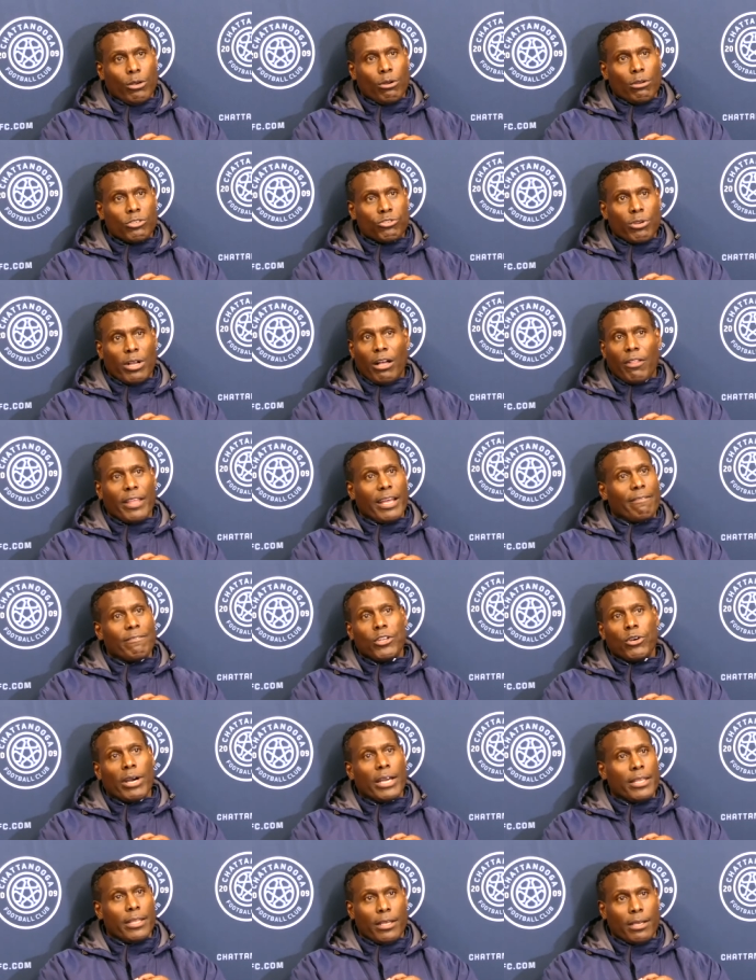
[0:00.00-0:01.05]
are on trial, they have
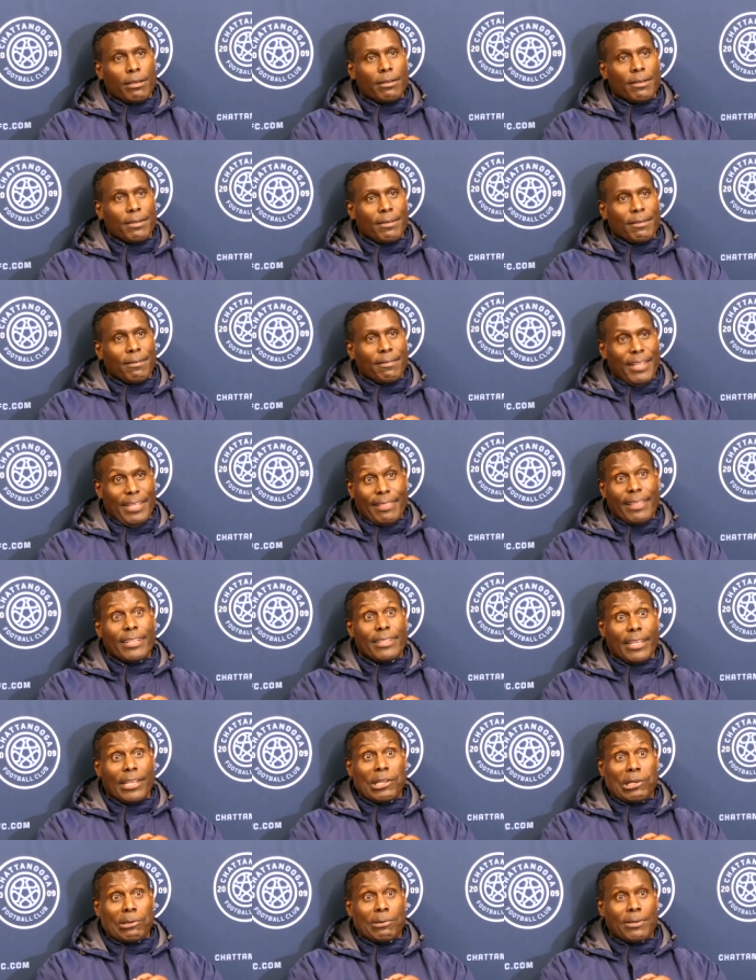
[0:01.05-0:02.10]
no idea. They think
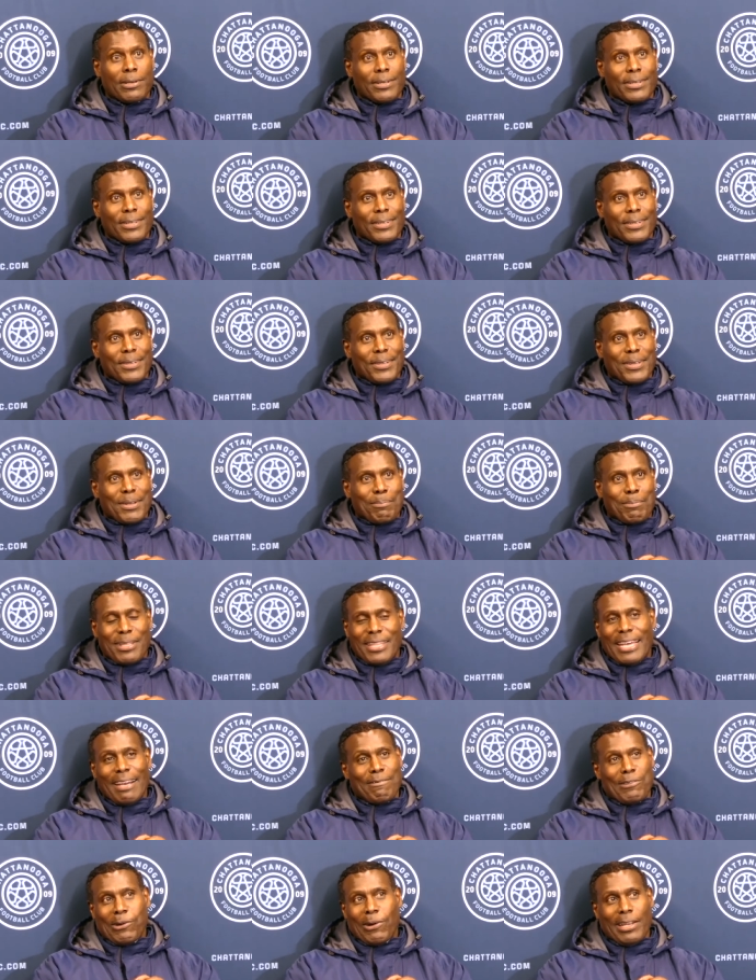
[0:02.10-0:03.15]
they do, but they
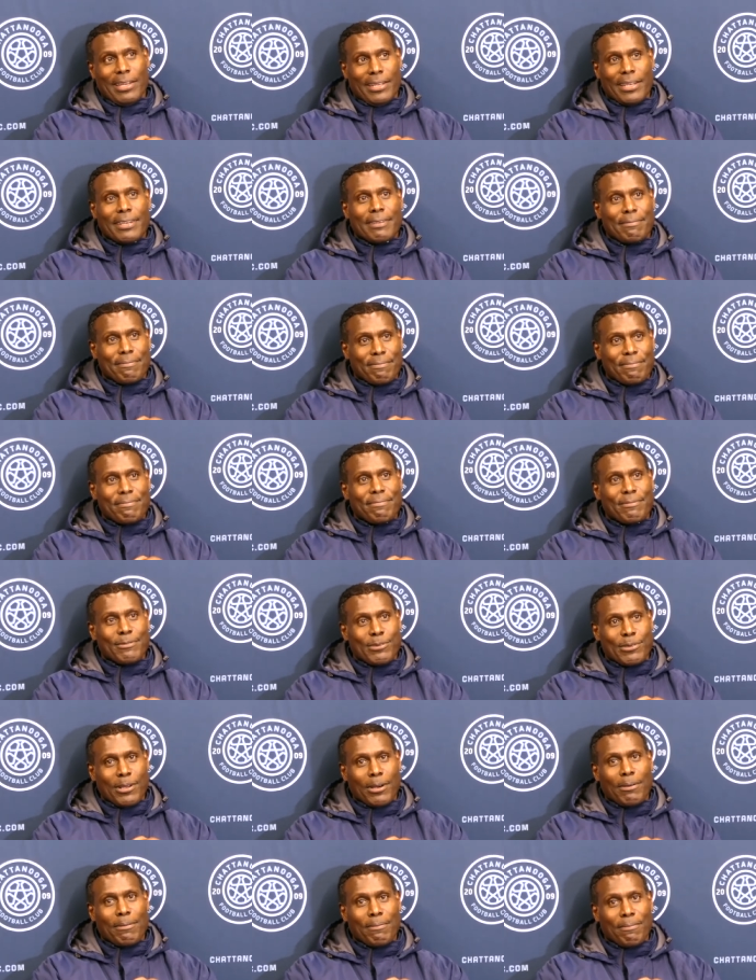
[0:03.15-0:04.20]
have no idea.
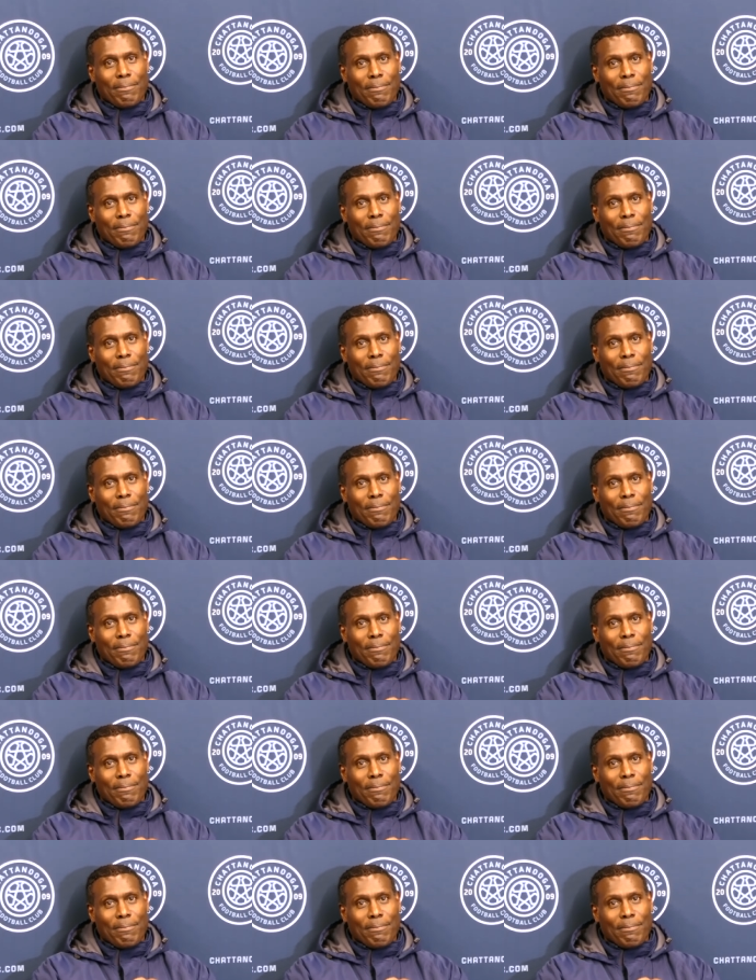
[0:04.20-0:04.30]
So.